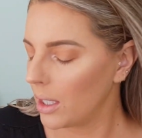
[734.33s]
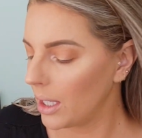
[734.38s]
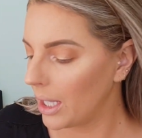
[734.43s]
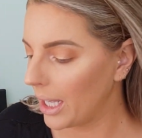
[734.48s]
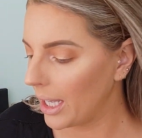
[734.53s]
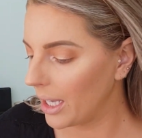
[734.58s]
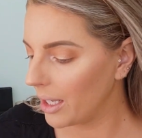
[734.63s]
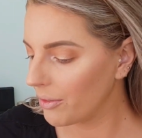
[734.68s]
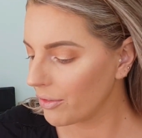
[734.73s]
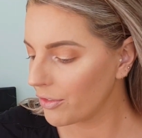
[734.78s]

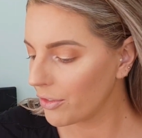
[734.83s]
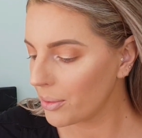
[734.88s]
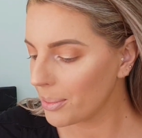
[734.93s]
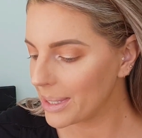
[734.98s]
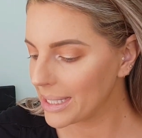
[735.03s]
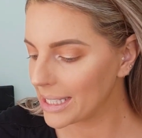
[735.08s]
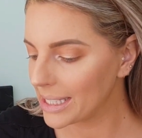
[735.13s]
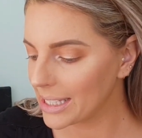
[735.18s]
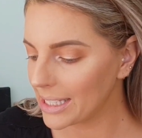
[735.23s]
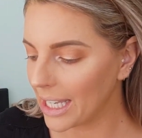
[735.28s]
And for
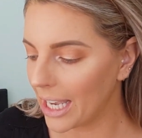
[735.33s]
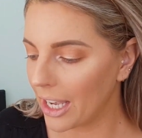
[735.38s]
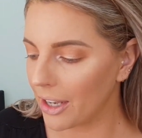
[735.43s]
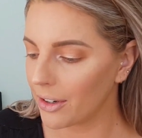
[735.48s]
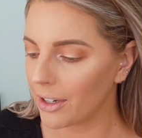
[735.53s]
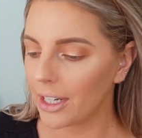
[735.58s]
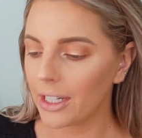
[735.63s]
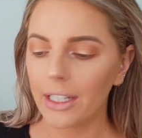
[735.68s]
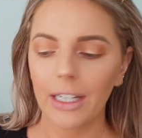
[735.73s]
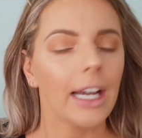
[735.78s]

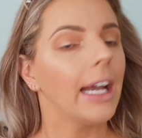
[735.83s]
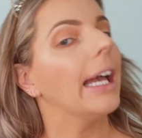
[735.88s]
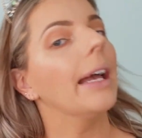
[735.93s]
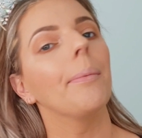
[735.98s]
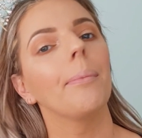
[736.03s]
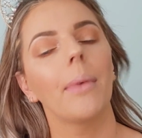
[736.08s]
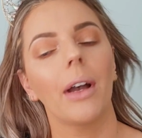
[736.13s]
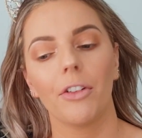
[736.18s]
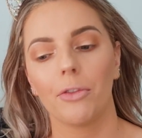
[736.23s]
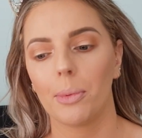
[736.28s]
mascara,
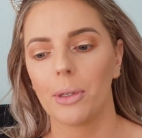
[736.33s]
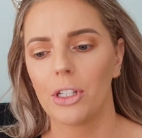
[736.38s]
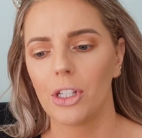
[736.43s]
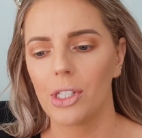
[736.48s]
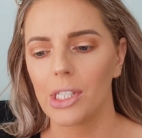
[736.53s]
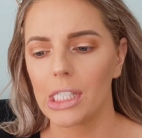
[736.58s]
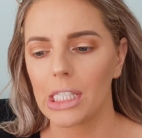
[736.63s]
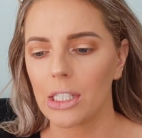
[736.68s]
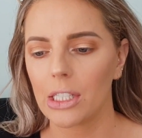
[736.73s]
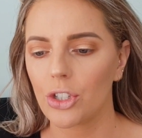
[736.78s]
I've been
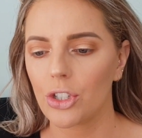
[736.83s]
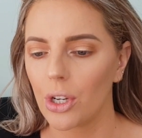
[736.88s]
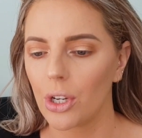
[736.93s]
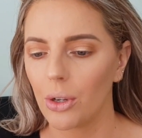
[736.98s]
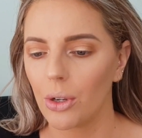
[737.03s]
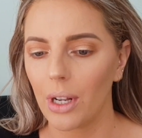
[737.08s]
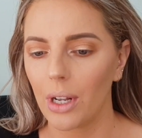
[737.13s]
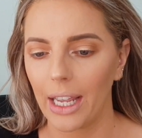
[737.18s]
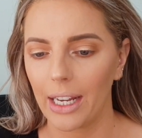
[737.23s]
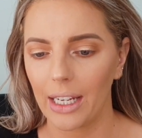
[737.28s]
using
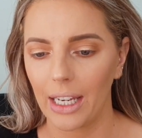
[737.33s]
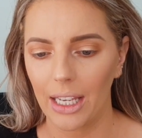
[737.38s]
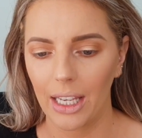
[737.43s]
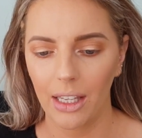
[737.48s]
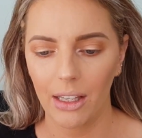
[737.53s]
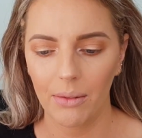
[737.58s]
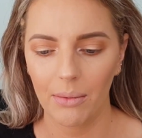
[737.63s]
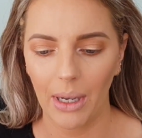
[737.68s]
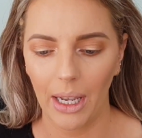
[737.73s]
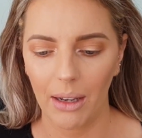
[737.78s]
two
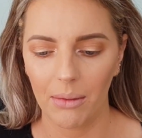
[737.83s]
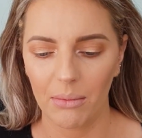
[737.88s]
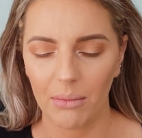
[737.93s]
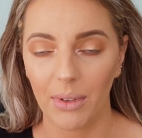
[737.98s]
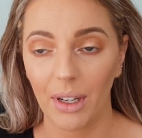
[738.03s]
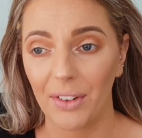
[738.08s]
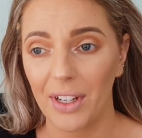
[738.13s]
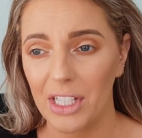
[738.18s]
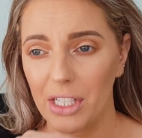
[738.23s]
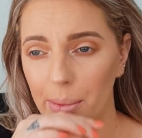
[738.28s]
lately. I've
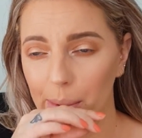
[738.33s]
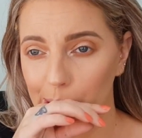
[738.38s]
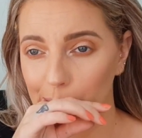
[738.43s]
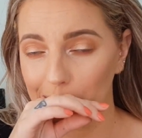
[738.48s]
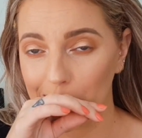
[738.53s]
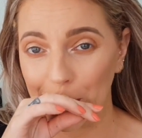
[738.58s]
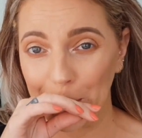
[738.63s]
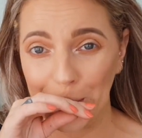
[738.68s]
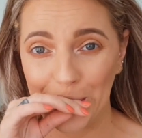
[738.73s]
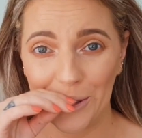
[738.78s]
actually been
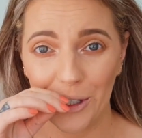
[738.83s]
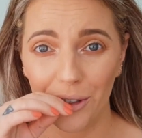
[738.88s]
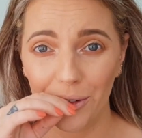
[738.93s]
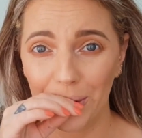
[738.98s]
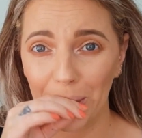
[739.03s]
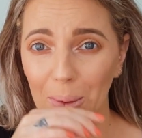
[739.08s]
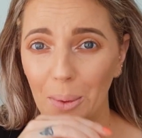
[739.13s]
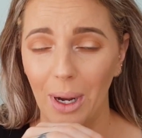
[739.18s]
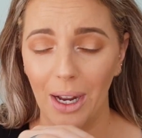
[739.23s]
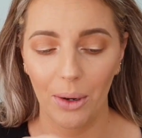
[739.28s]
using these two
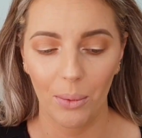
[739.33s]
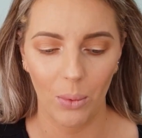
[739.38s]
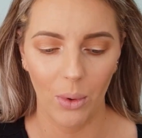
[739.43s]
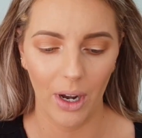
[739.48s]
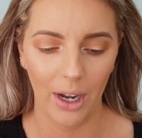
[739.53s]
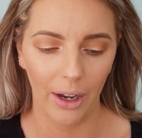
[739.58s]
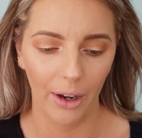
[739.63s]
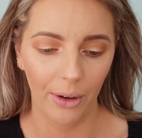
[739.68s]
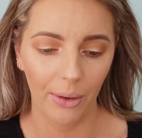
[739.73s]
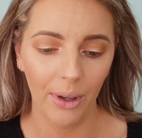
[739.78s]
for quite a
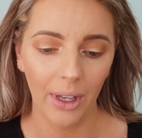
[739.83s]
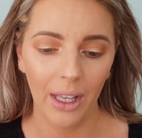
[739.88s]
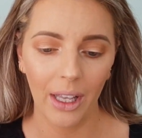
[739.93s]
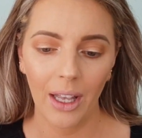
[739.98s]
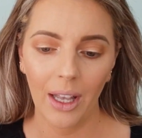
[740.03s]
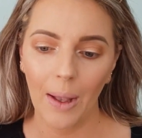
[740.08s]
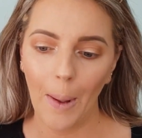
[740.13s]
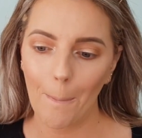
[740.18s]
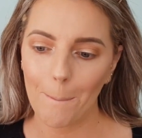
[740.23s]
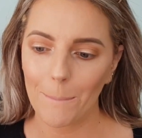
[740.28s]
while.
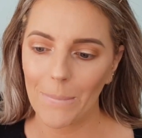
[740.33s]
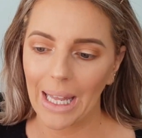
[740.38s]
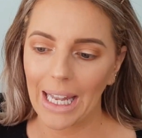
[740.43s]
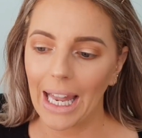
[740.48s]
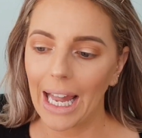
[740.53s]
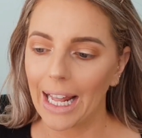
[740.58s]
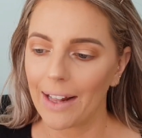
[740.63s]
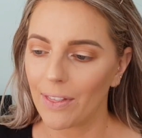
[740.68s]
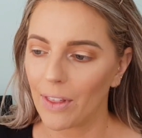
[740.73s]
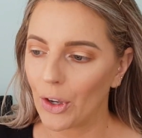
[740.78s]
I
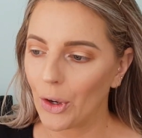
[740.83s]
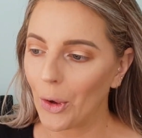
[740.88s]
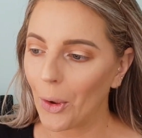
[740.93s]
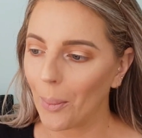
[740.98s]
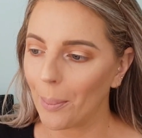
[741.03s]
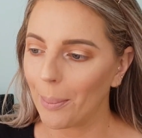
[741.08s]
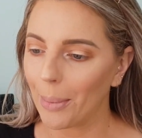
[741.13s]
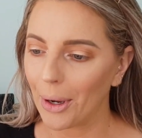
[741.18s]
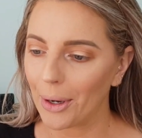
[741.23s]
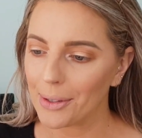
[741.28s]
like the
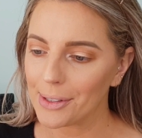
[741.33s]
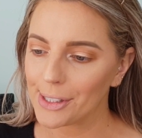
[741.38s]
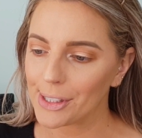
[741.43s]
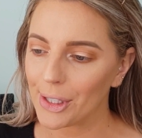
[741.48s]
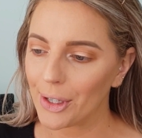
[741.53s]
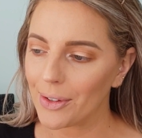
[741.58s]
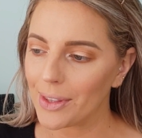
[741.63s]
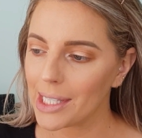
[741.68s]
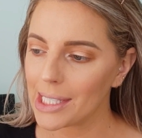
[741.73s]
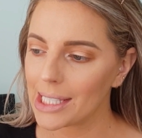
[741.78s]
combo.
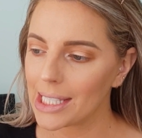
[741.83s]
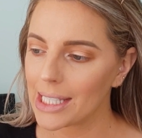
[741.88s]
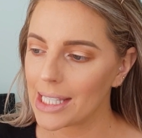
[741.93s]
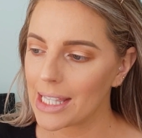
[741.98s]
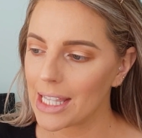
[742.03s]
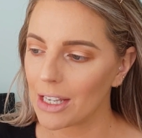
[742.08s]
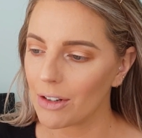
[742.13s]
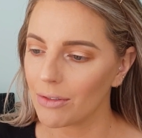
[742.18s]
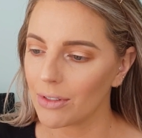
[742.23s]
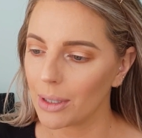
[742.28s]
So this is
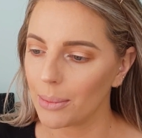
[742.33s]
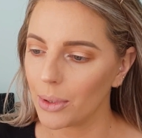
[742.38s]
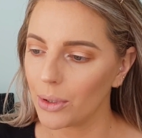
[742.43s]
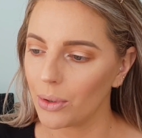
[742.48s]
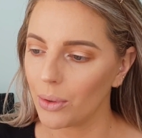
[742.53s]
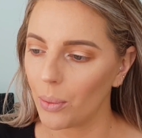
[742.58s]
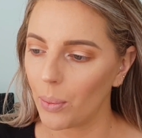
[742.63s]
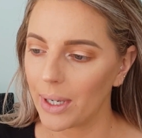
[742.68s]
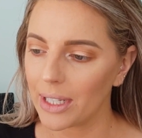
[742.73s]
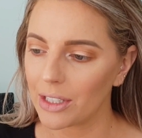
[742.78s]
the
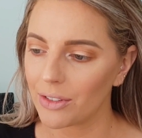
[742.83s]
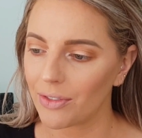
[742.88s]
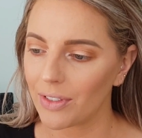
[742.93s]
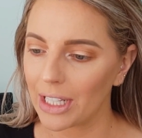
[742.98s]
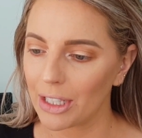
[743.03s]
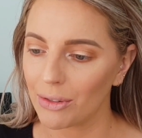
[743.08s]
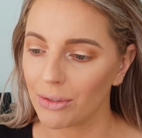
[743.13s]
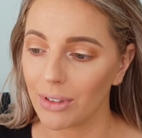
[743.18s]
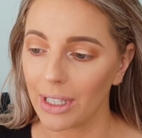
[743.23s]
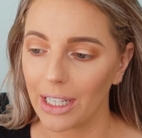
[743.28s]
Rimmel
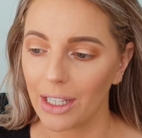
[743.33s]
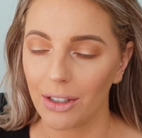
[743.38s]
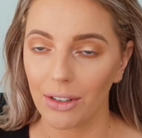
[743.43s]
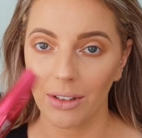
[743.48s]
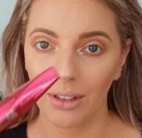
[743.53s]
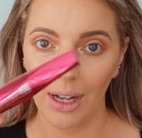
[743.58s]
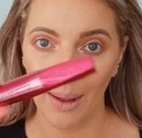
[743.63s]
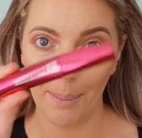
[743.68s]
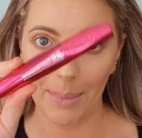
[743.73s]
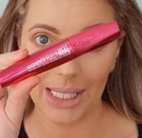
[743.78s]
Wonderfully
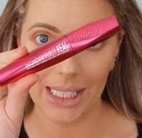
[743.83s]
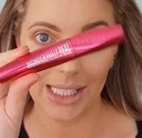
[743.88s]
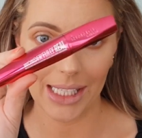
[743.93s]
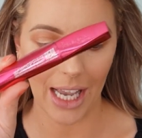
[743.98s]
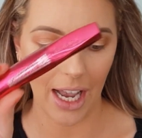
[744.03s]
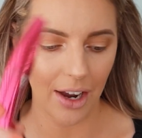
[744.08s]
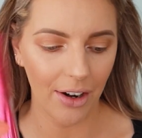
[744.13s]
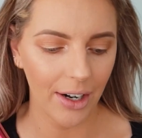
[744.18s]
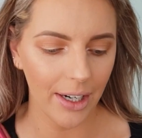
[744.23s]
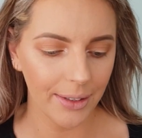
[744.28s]
Real
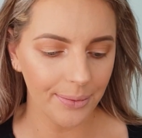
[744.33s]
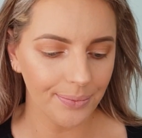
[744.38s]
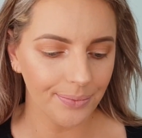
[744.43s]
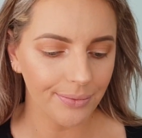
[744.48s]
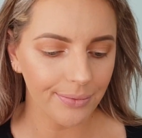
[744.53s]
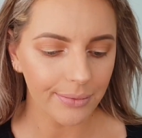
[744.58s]
Mascara